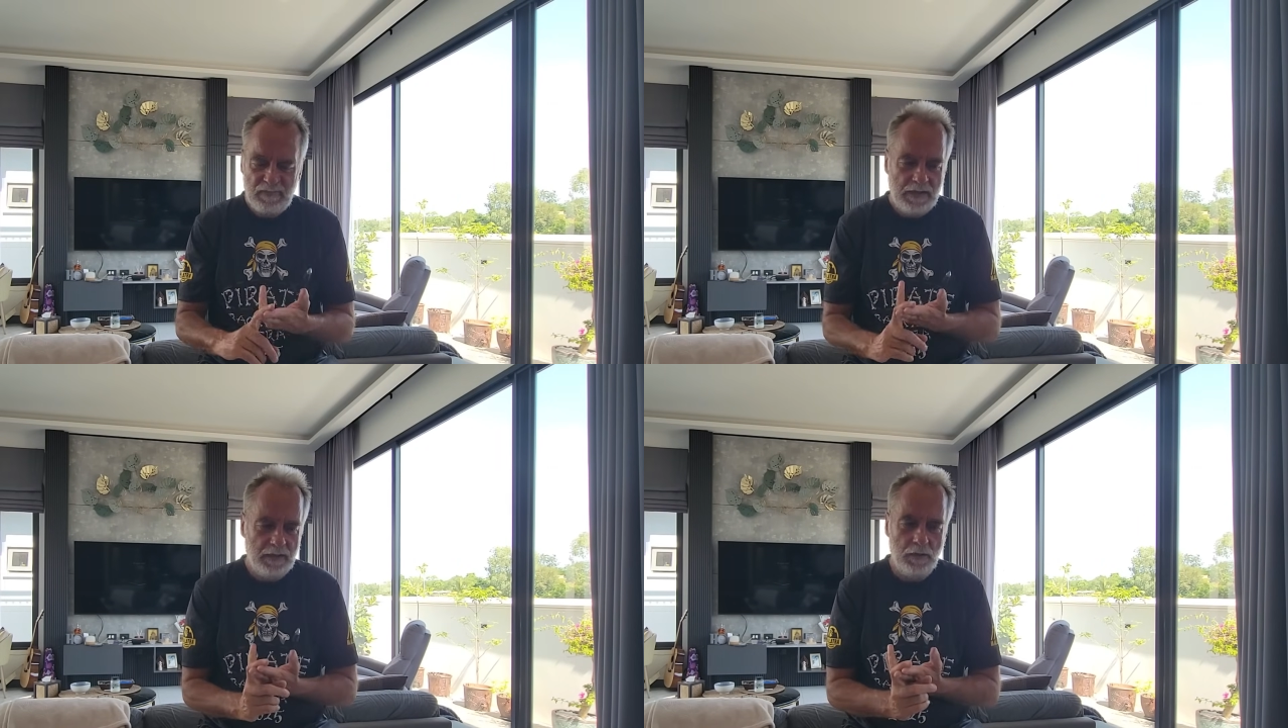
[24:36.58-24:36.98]

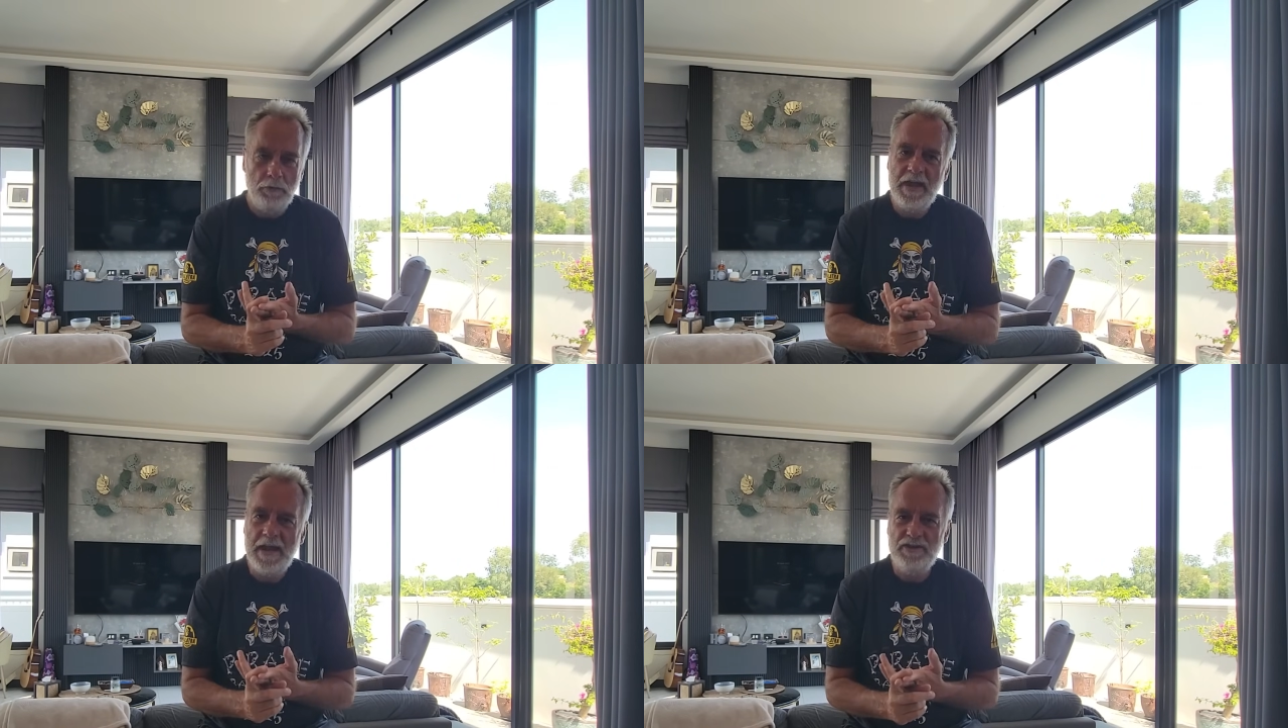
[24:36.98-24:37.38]
The
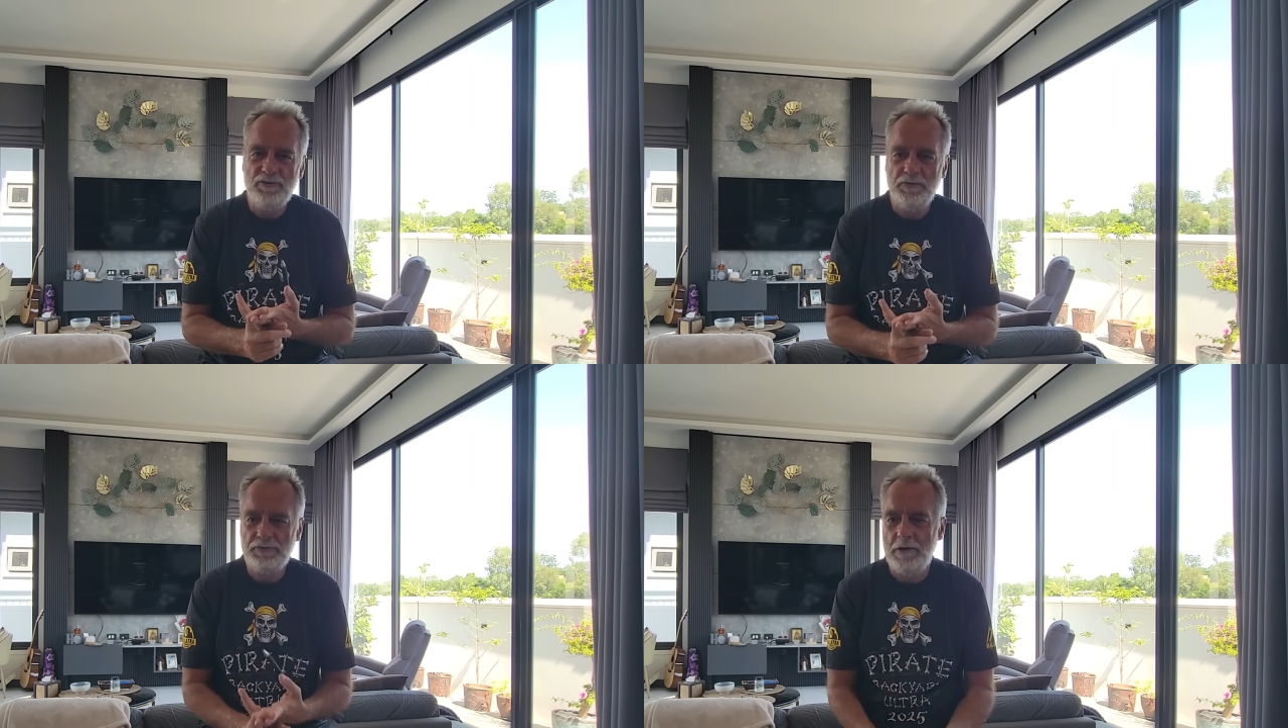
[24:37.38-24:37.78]

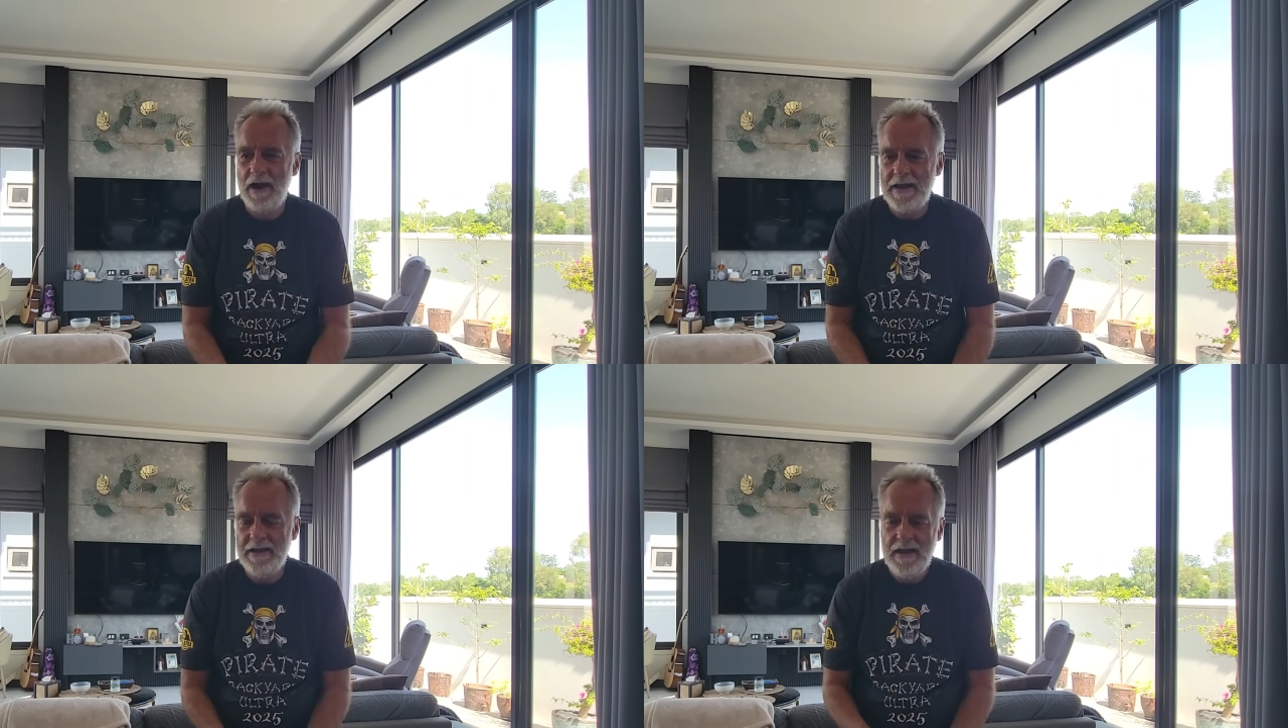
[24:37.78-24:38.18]
location was
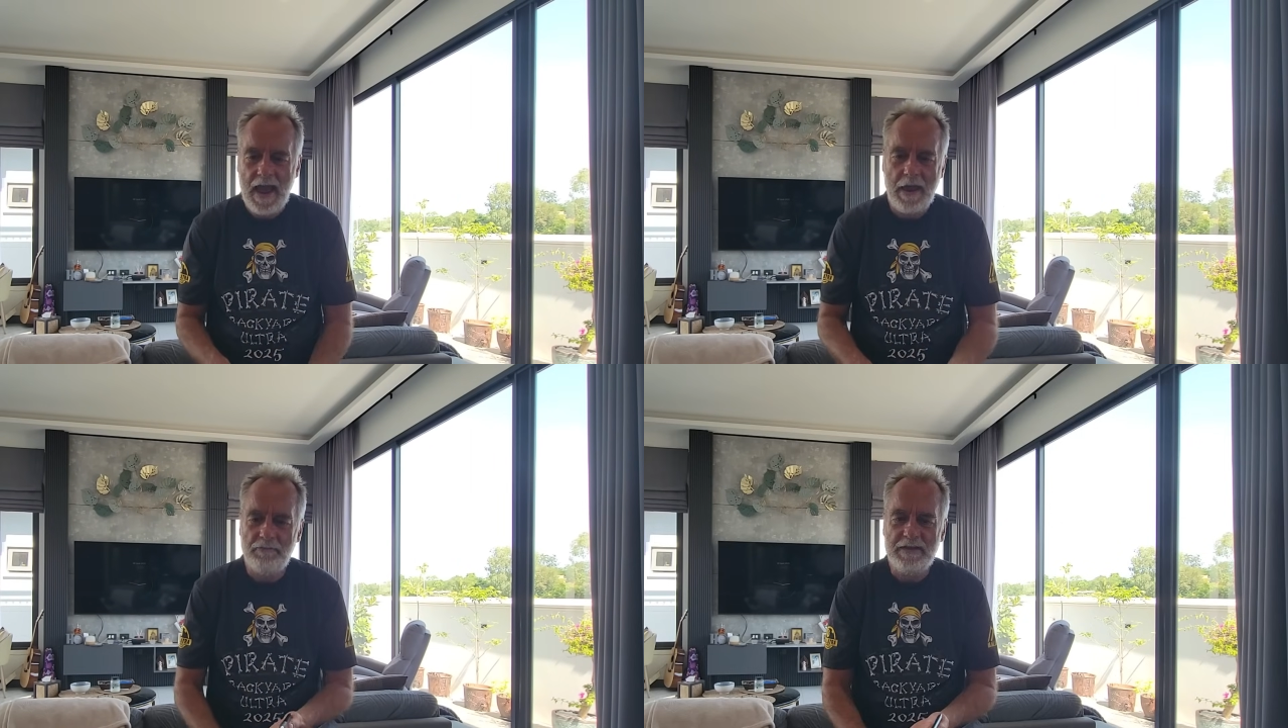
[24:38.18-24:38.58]
right.
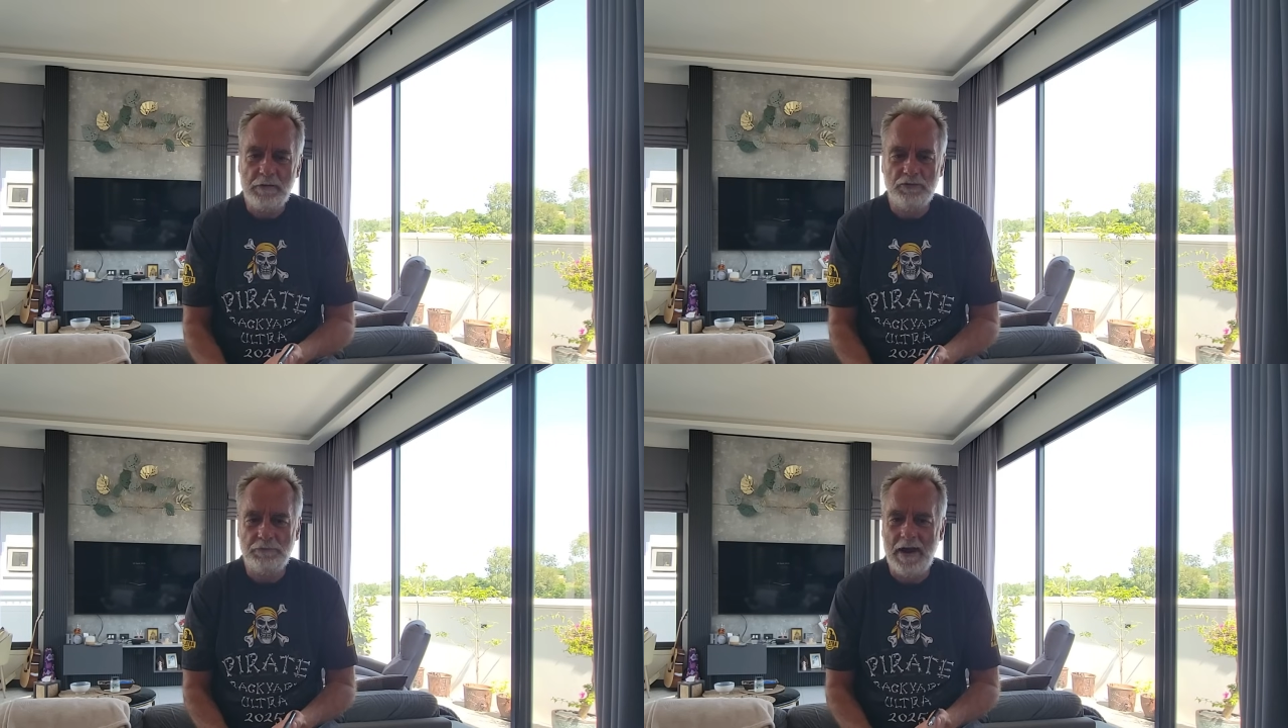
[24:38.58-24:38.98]
Everything
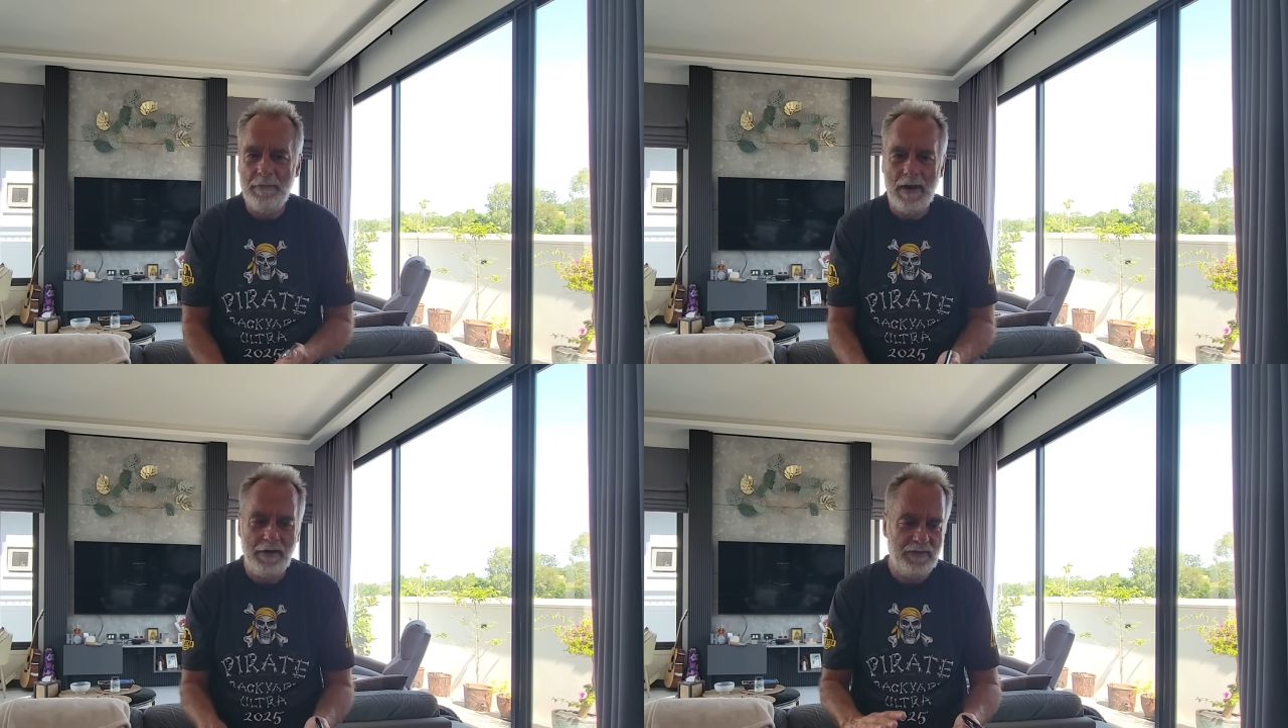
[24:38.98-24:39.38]
was right
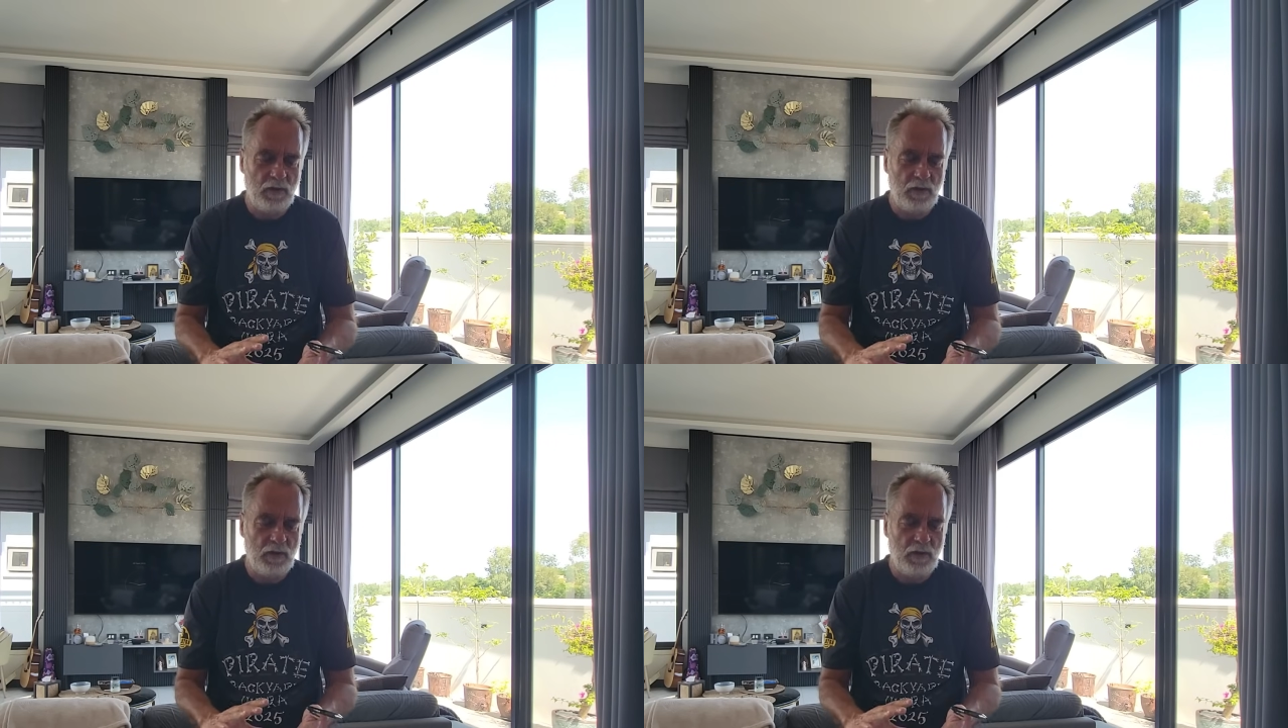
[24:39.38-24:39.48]
about it.